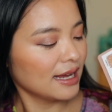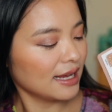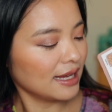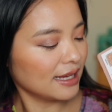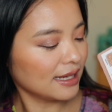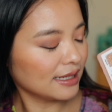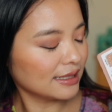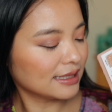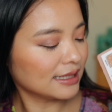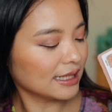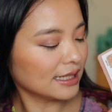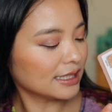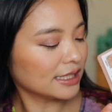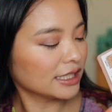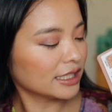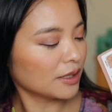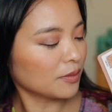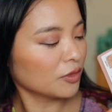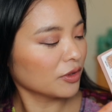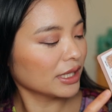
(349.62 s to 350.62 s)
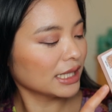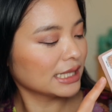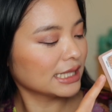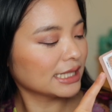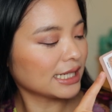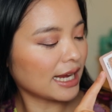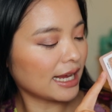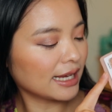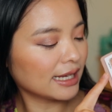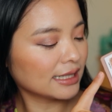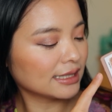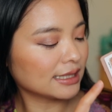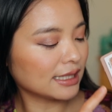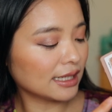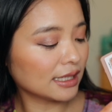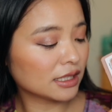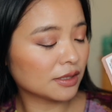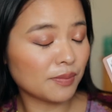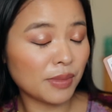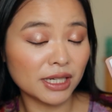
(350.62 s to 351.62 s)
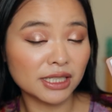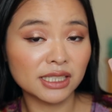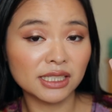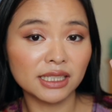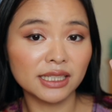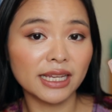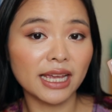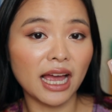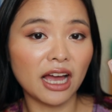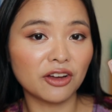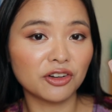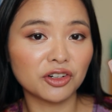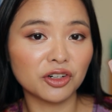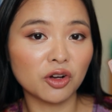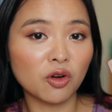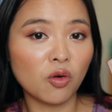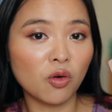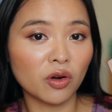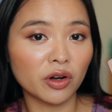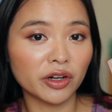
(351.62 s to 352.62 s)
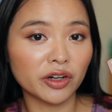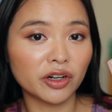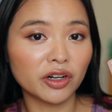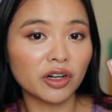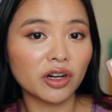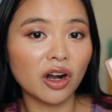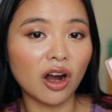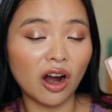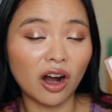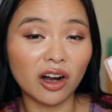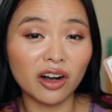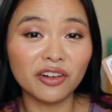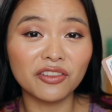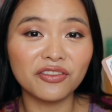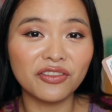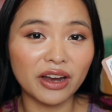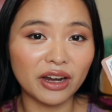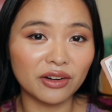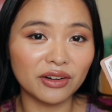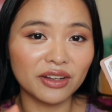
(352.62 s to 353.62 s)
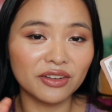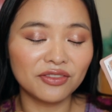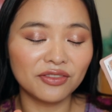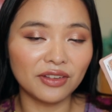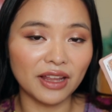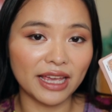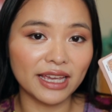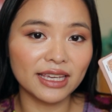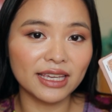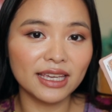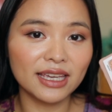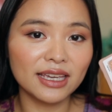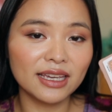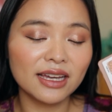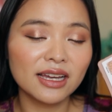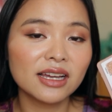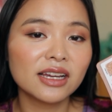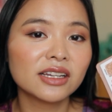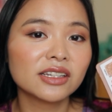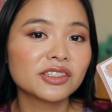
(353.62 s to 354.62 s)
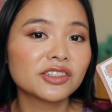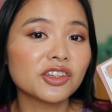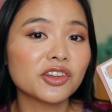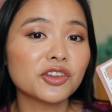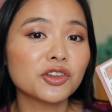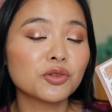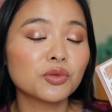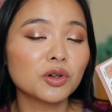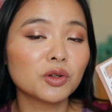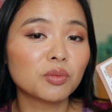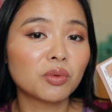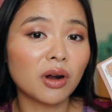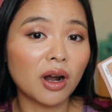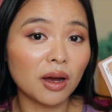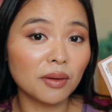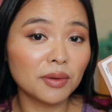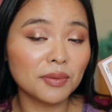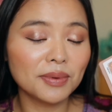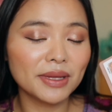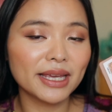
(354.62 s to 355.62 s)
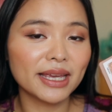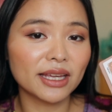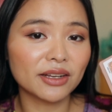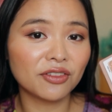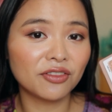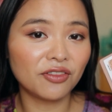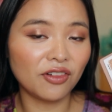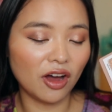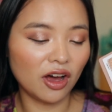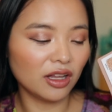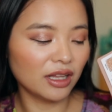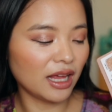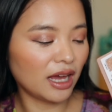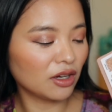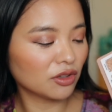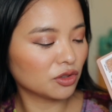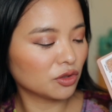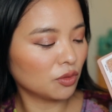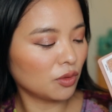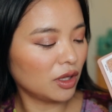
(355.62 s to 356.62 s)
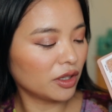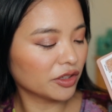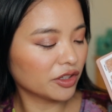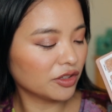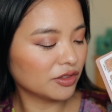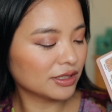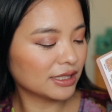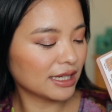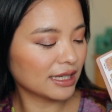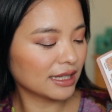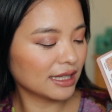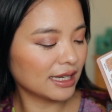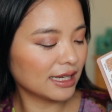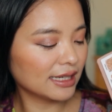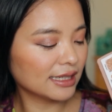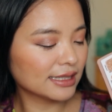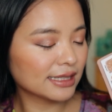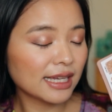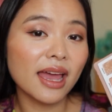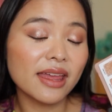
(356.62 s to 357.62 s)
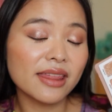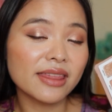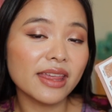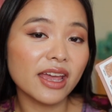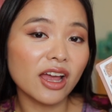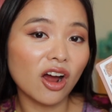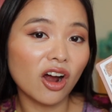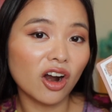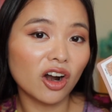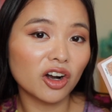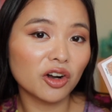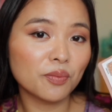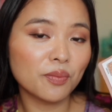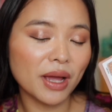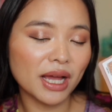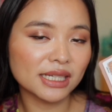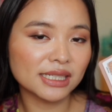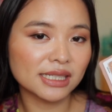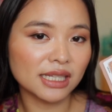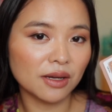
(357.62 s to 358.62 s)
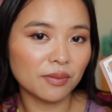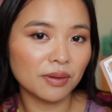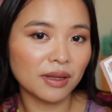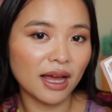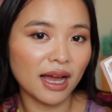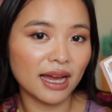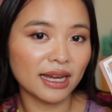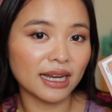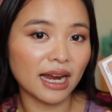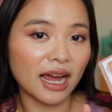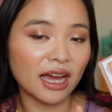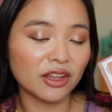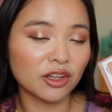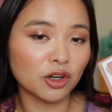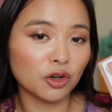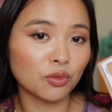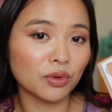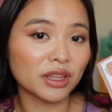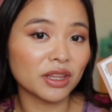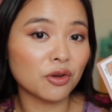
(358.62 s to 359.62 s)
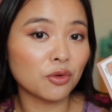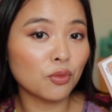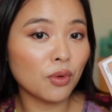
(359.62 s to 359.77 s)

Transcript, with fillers: is the shimmery shades, especially outer corner, are very flaky, so you will probably get fallout while using these, and they are best applied either with a